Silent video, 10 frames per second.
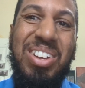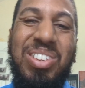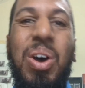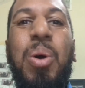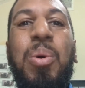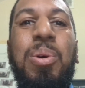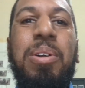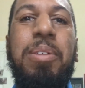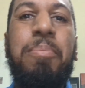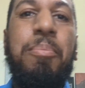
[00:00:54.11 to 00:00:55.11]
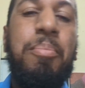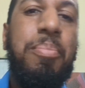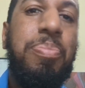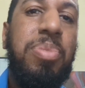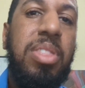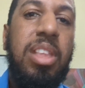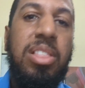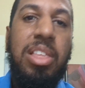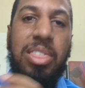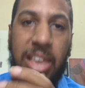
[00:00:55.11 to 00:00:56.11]
So
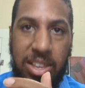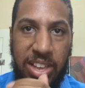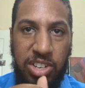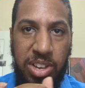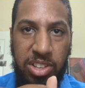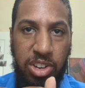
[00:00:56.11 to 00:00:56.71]
the thing that you need